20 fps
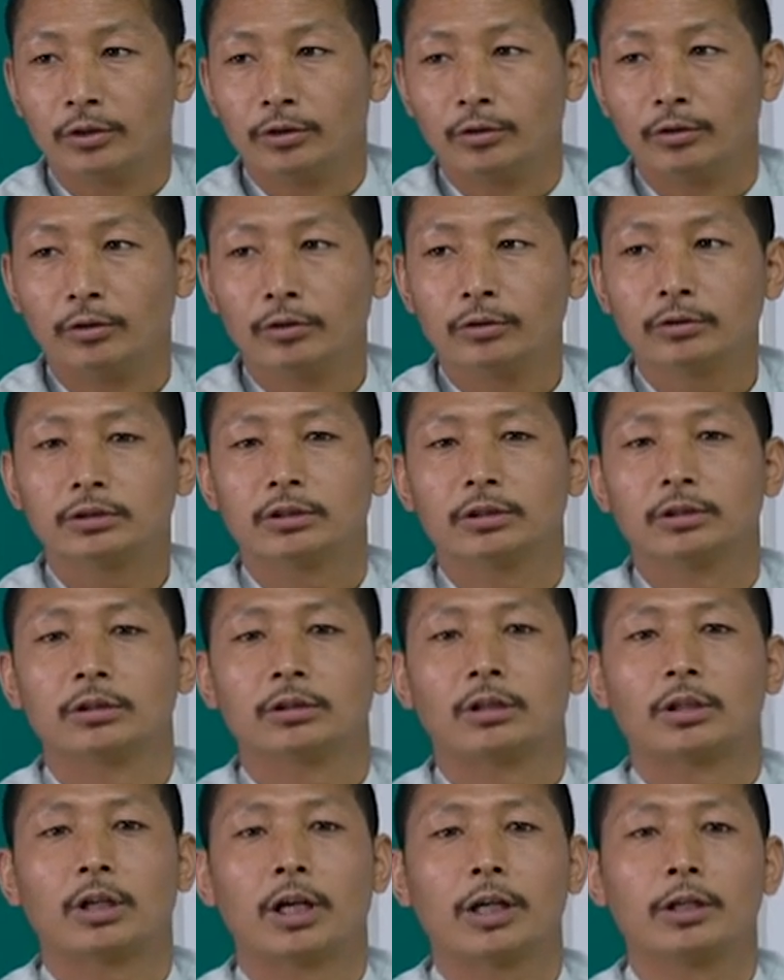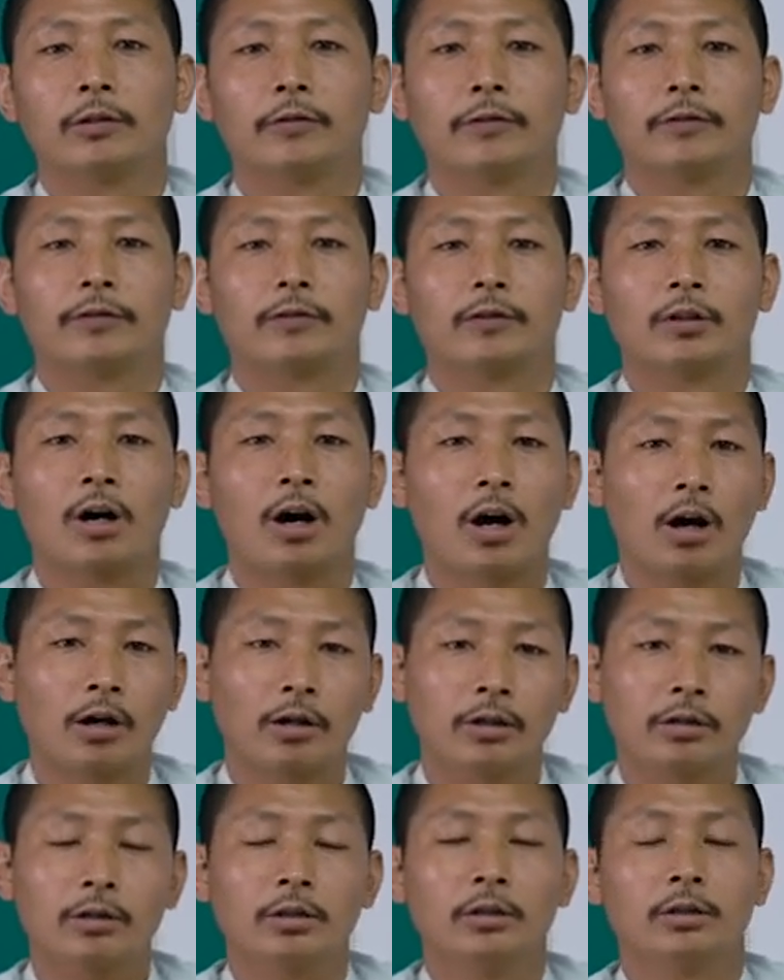You know, the kind of
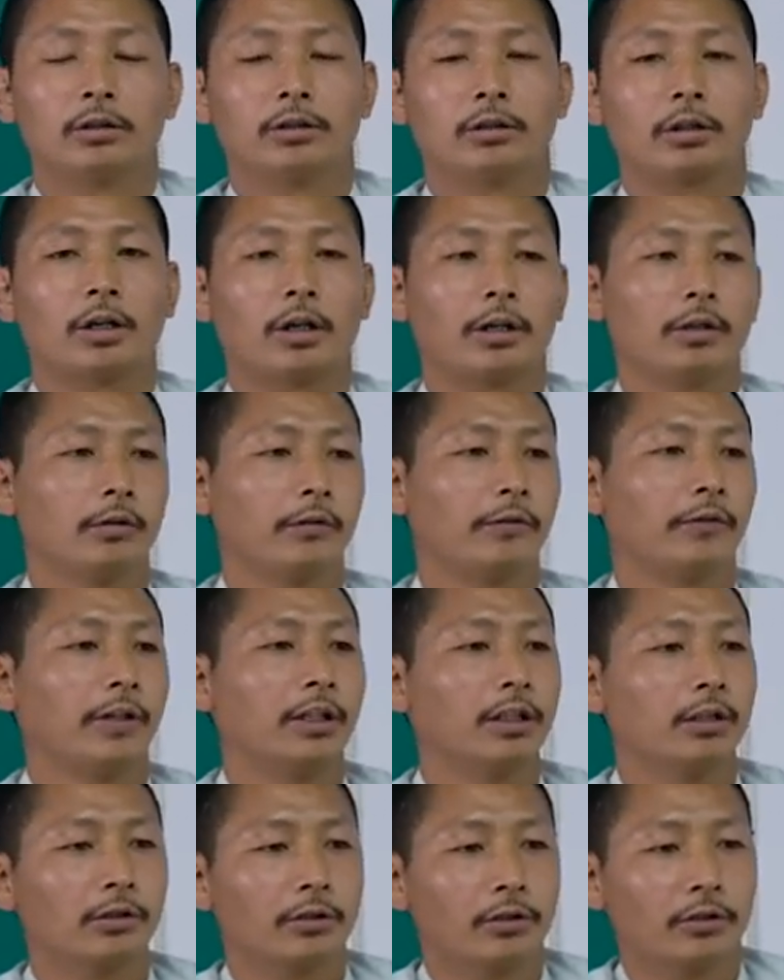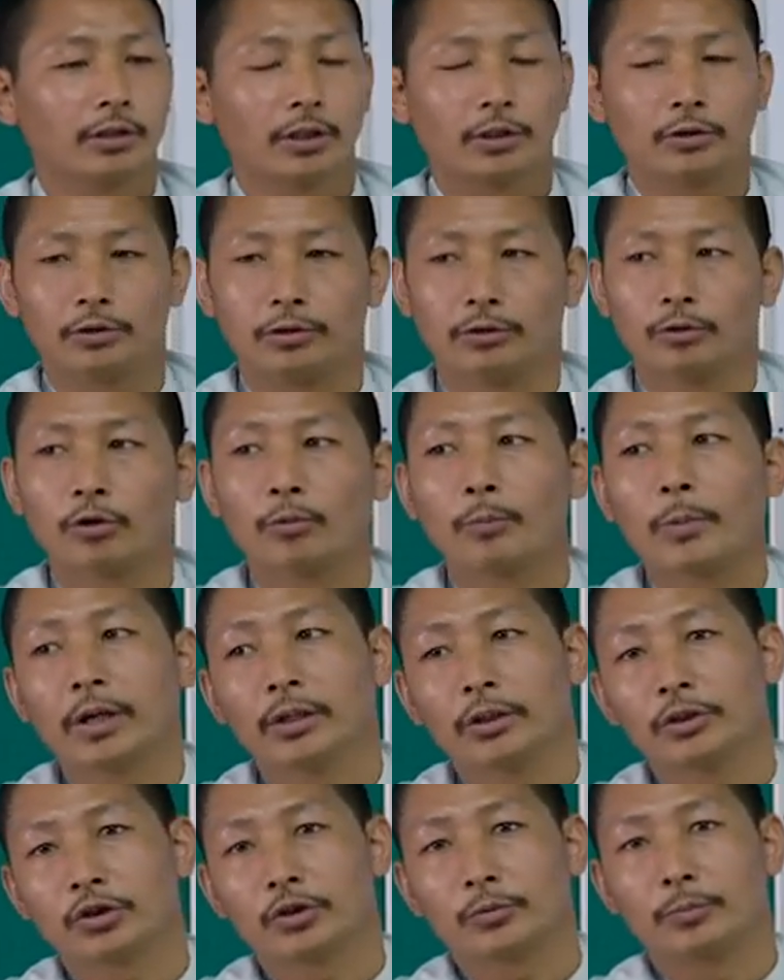car, the kind of vehicles that your
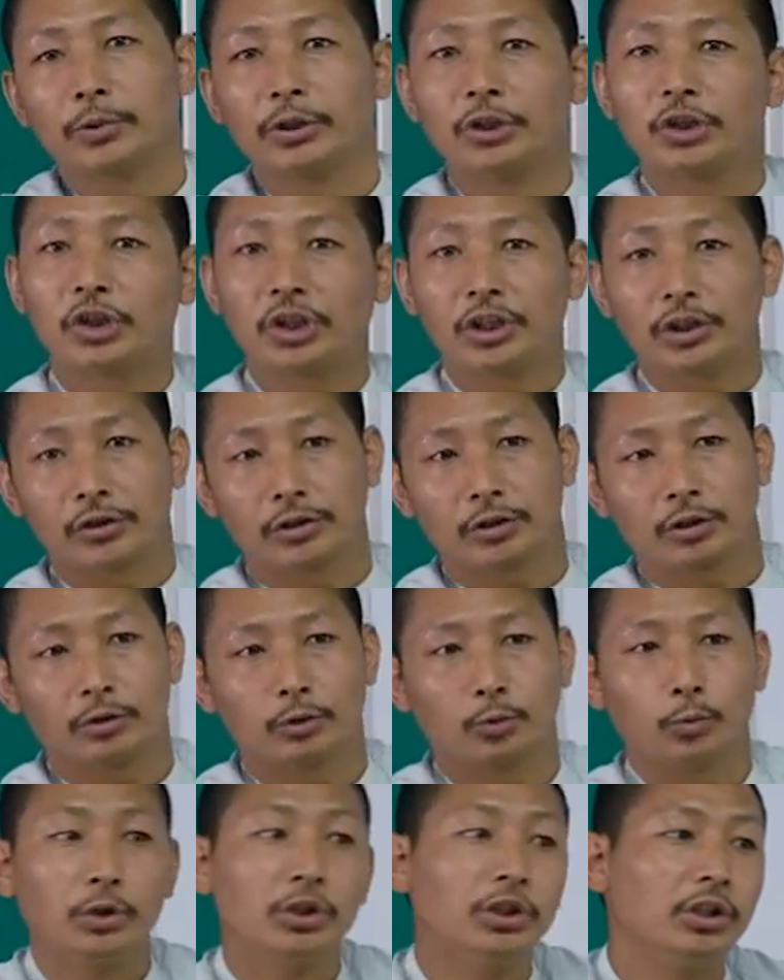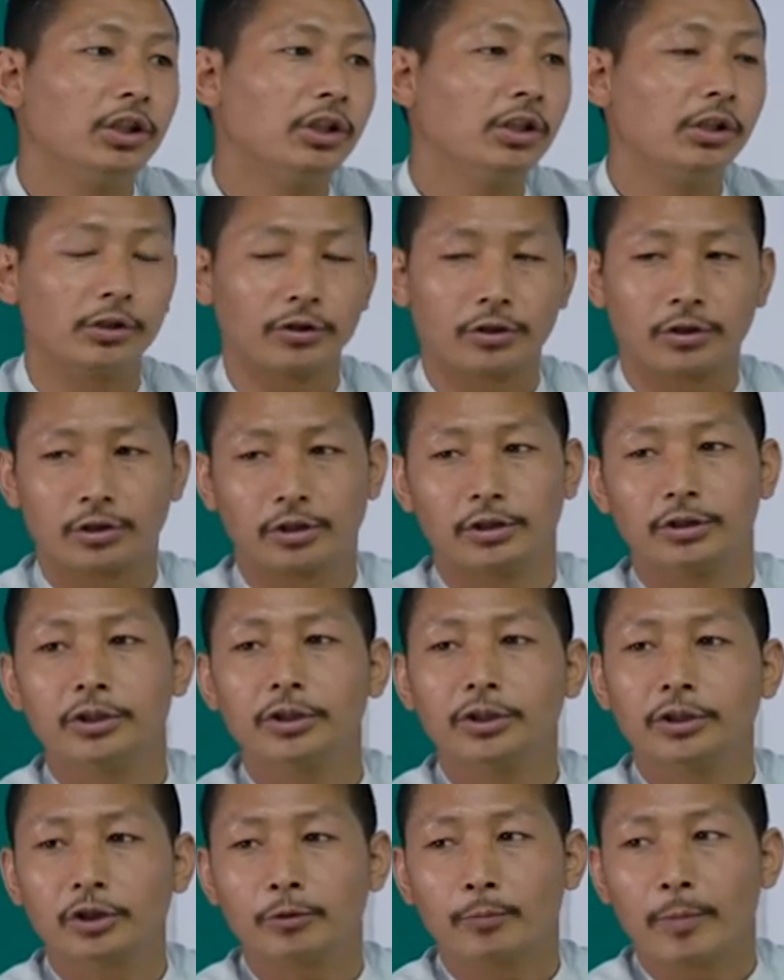parents purchased 20 years, 30
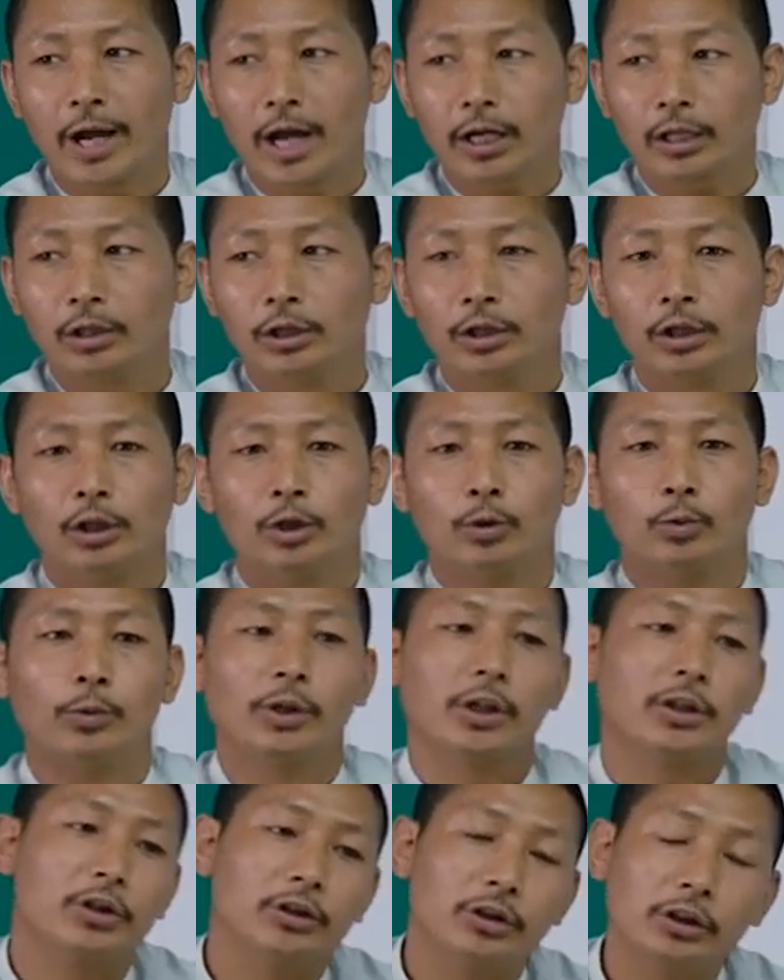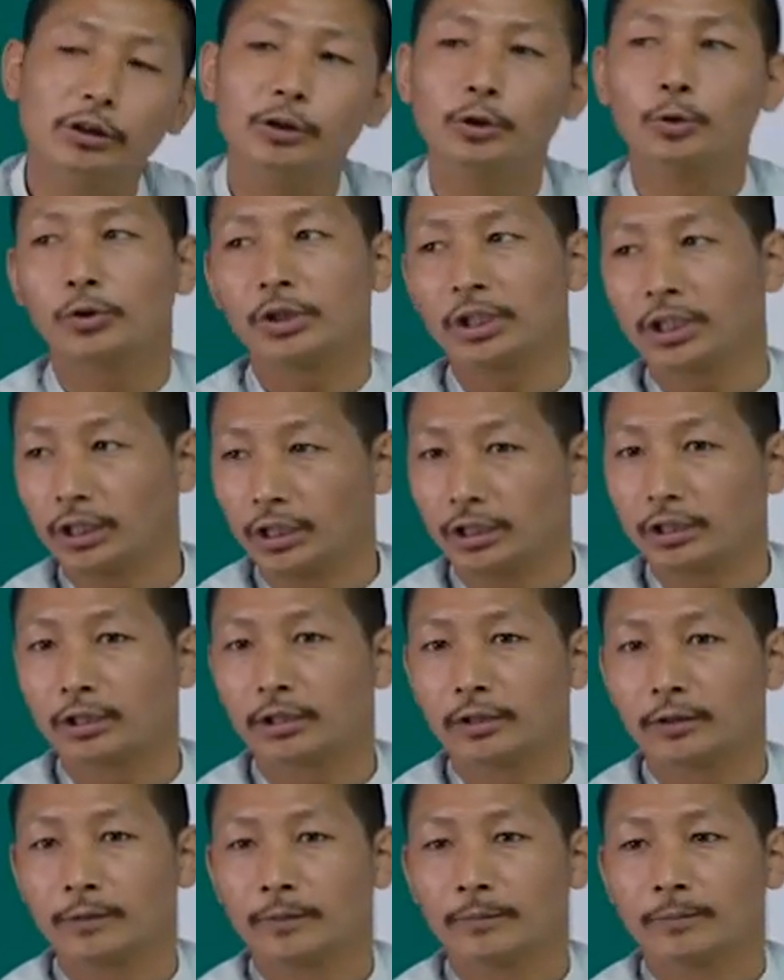years back, we are still using
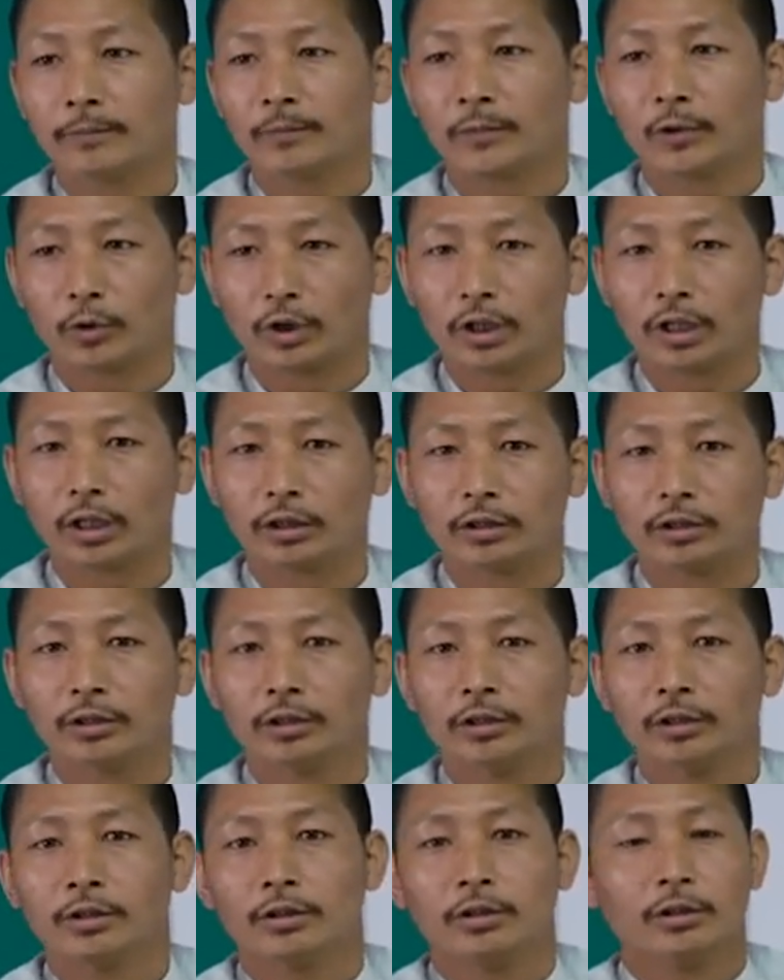it or not.